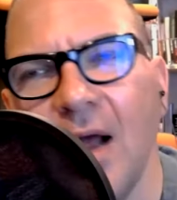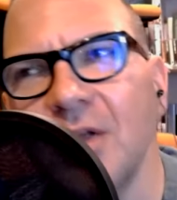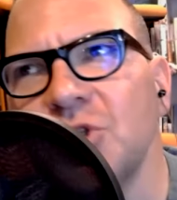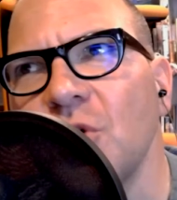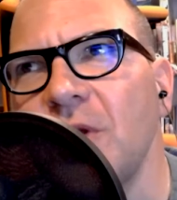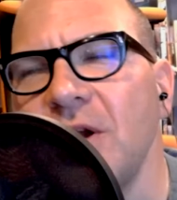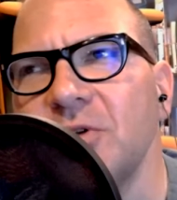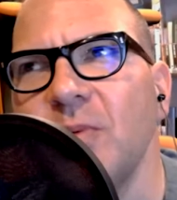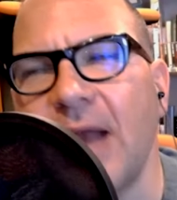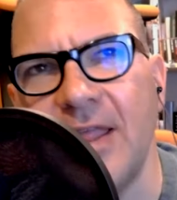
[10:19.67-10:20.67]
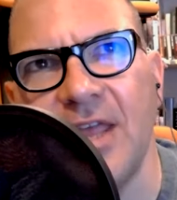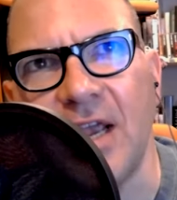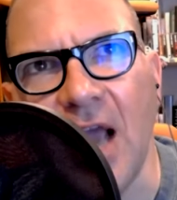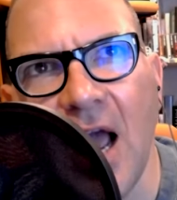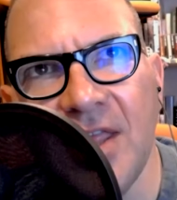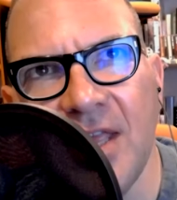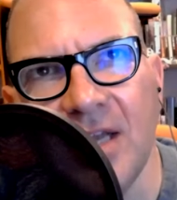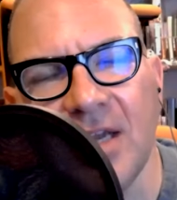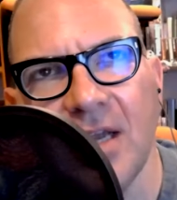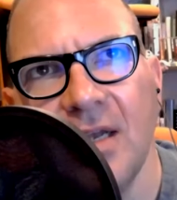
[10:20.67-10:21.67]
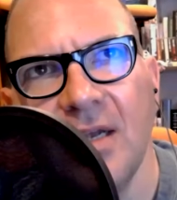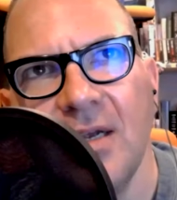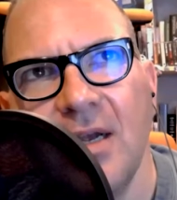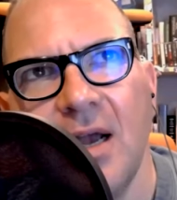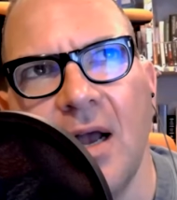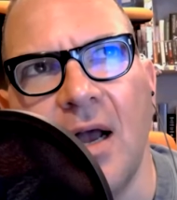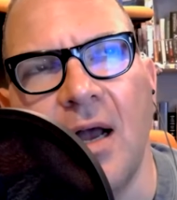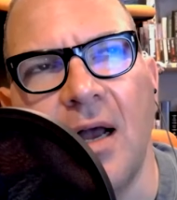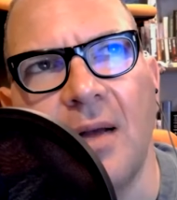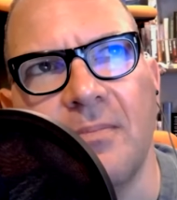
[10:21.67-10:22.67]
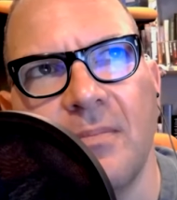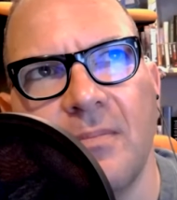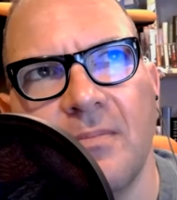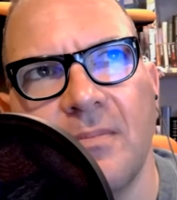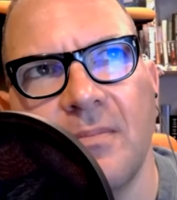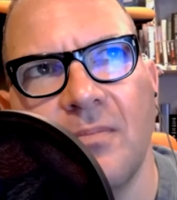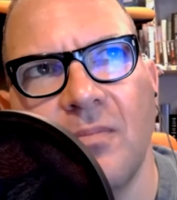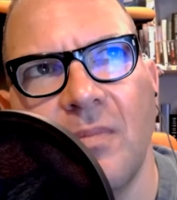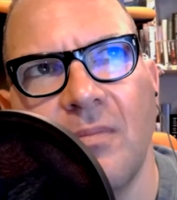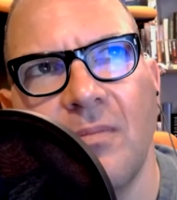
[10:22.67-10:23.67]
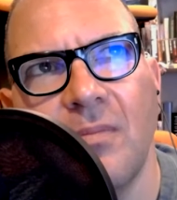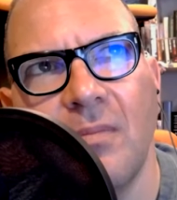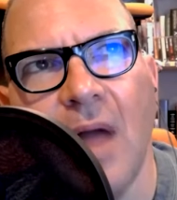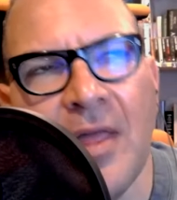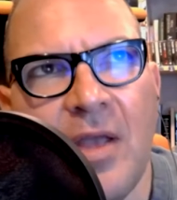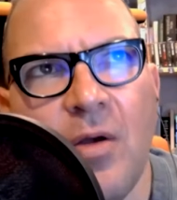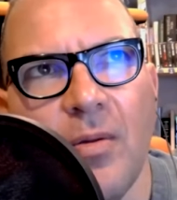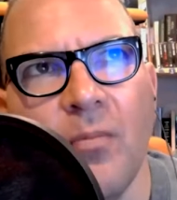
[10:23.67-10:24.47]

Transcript: your hand. So here's going, what I think. I think, um, I think